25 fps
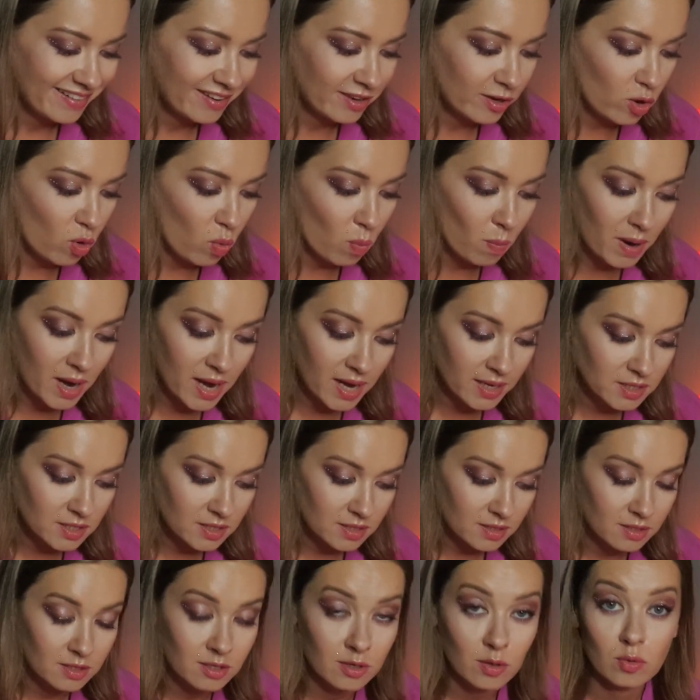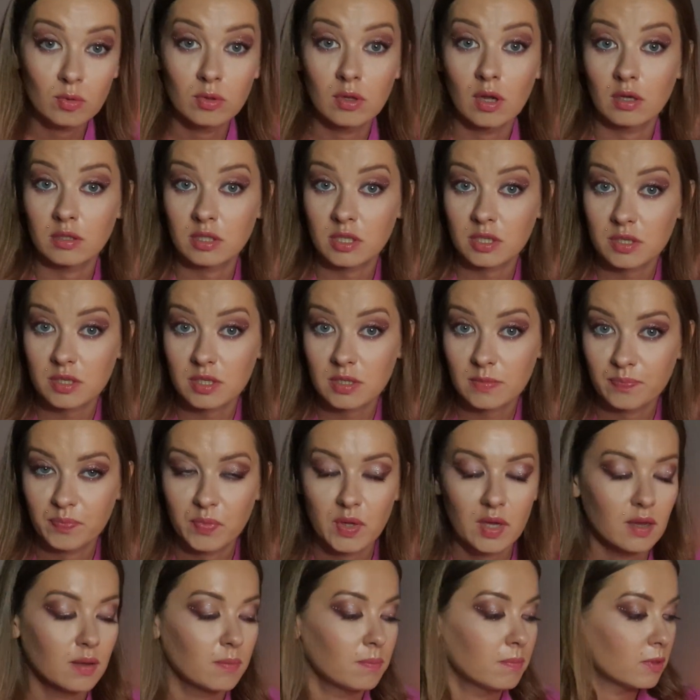No mud, no lotus.
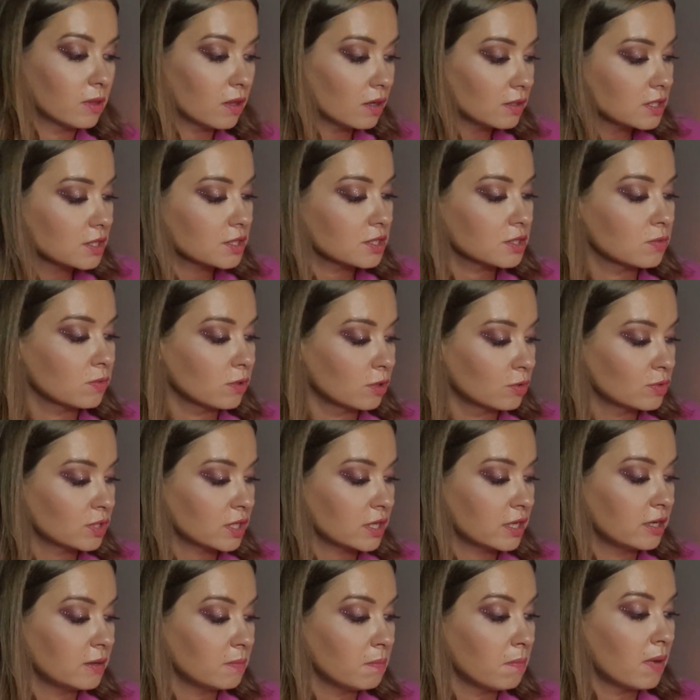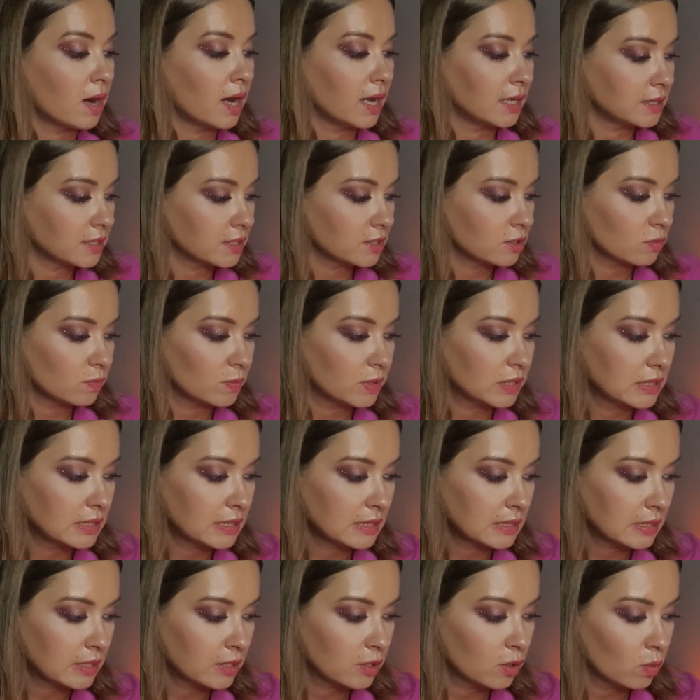Lotus grows in mud, so
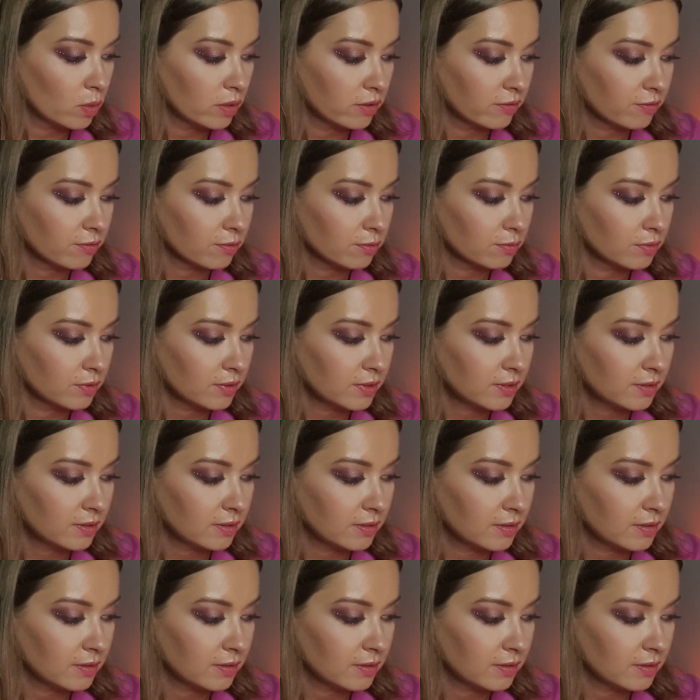basically going through